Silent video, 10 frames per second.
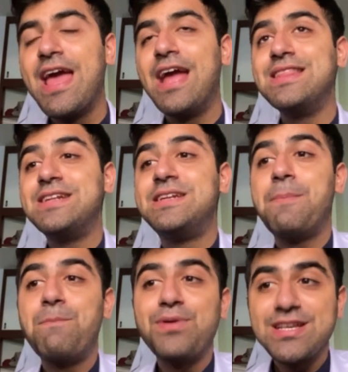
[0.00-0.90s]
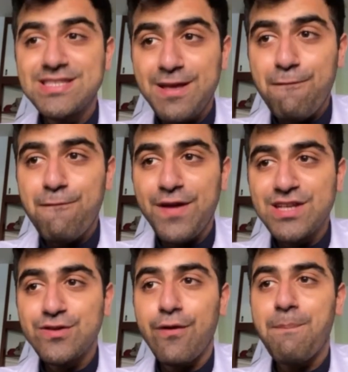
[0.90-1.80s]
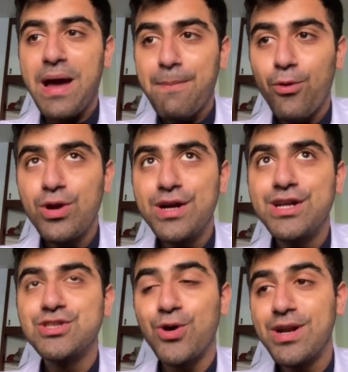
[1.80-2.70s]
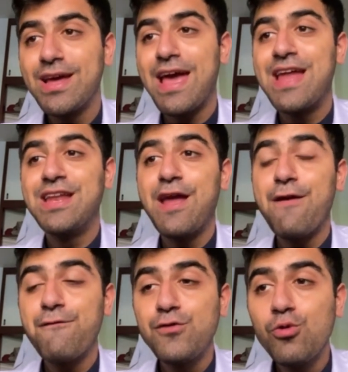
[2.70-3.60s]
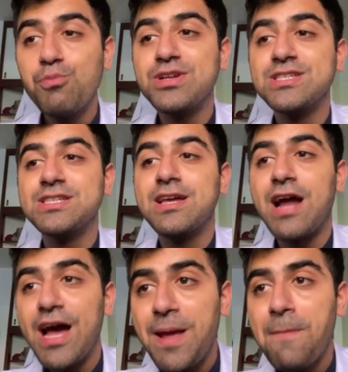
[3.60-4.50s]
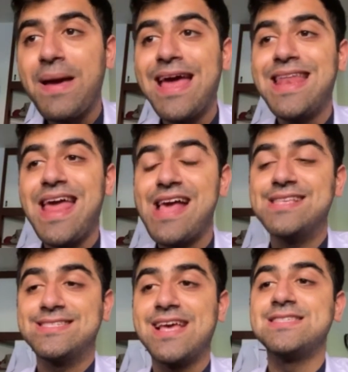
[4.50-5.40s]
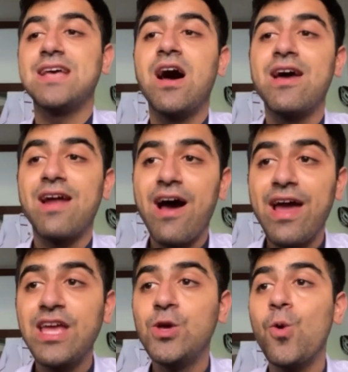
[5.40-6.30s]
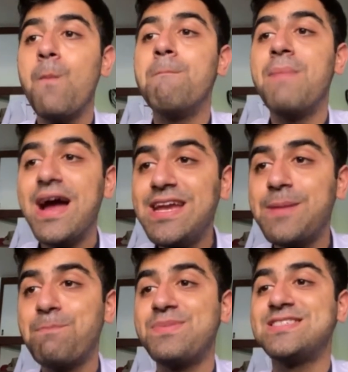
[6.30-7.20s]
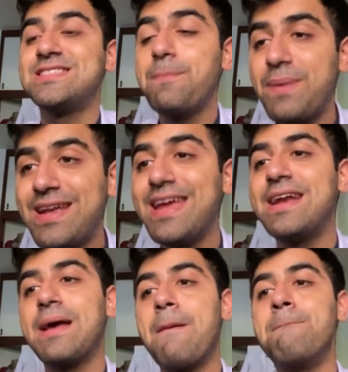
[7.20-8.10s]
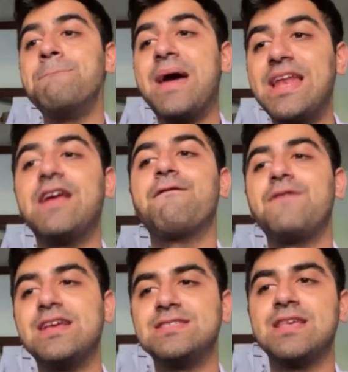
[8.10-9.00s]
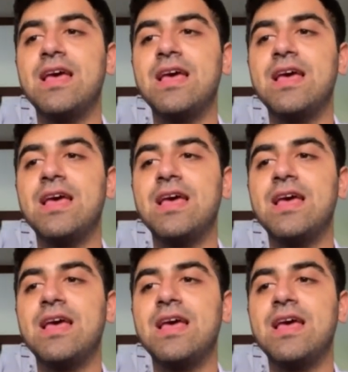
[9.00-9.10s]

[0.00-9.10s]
in the depressive phase of a bipolar disorder and if you prescribe an ssri you might precipitate a manic phase